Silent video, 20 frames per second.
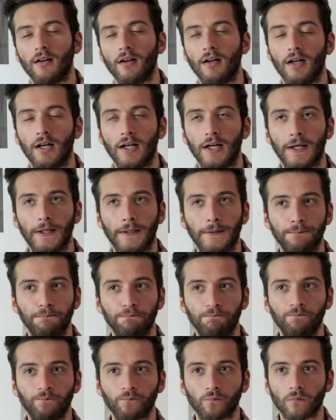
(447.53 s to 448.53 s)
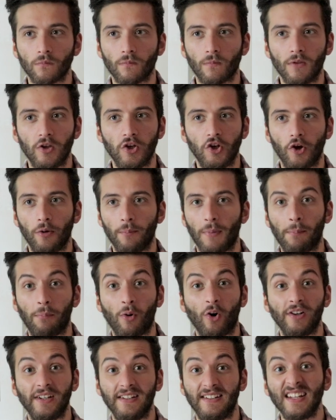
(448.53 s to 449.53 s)
Um, you know, my
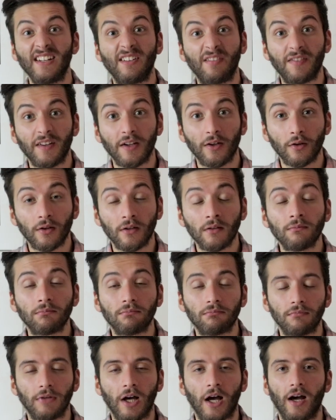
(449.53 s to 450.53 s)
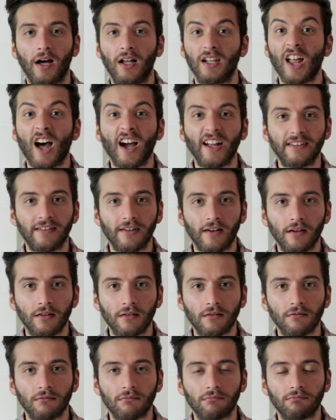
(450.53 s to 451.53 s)
body did feel uh,
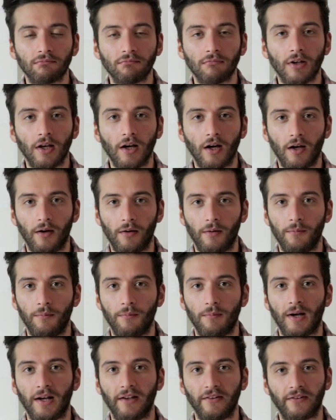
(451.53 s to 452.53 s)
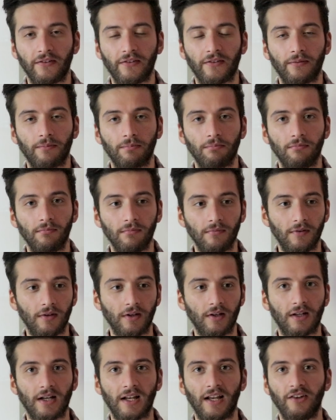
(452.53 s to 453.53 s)
lighter um, as
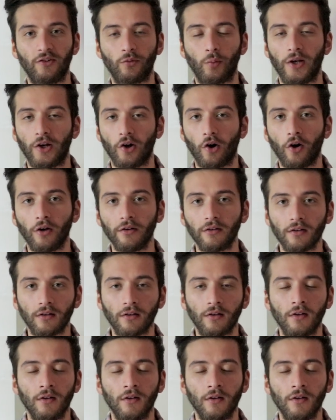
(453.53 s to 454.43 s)
the cleanse went on.